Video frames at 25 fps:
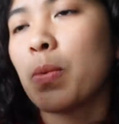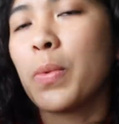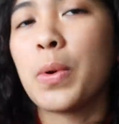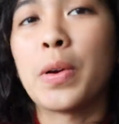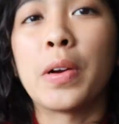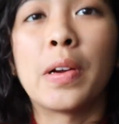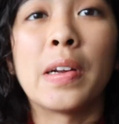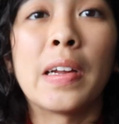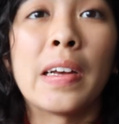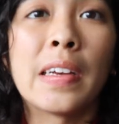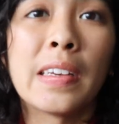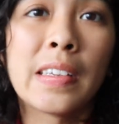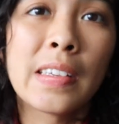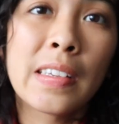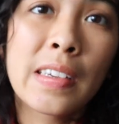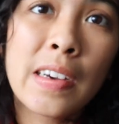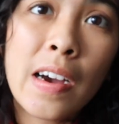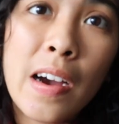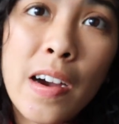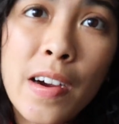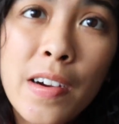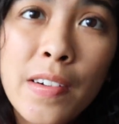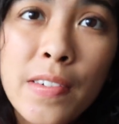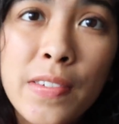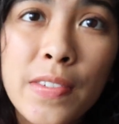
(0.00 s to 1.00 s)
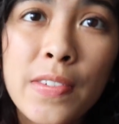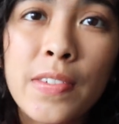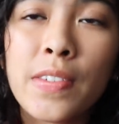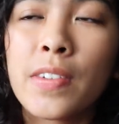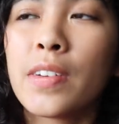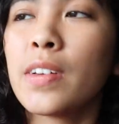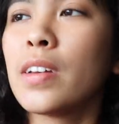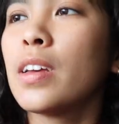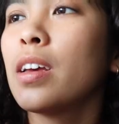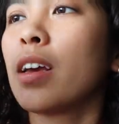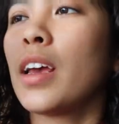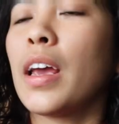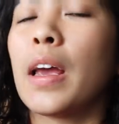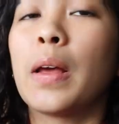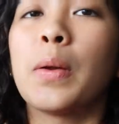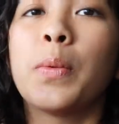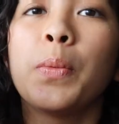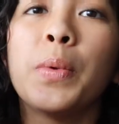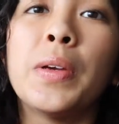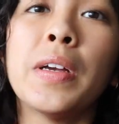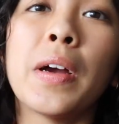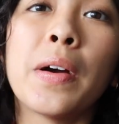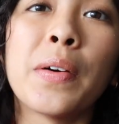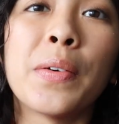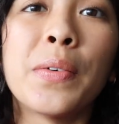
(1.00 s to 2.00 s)
wear a nice scarf, and
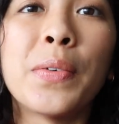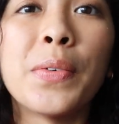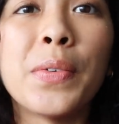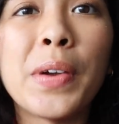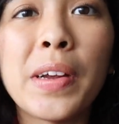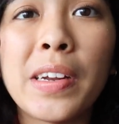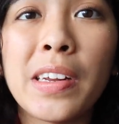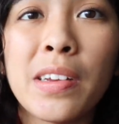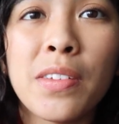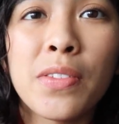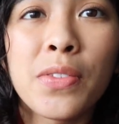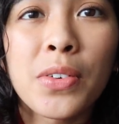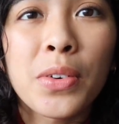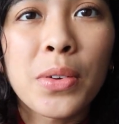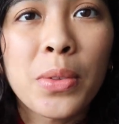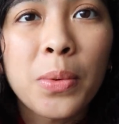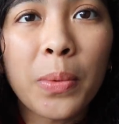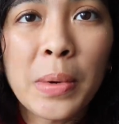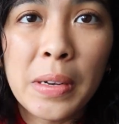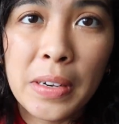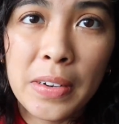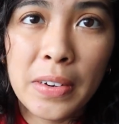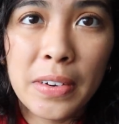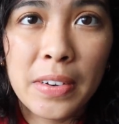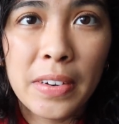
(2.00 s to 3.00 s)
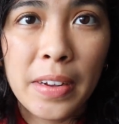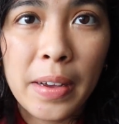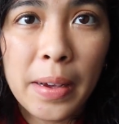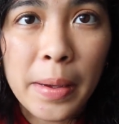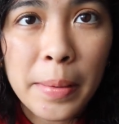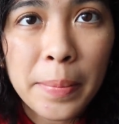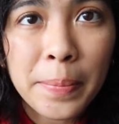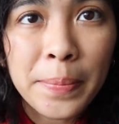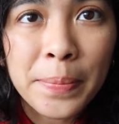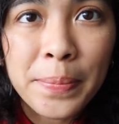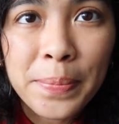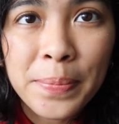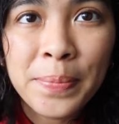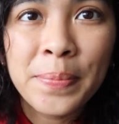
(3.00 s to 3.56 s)
we are ready for the winter time.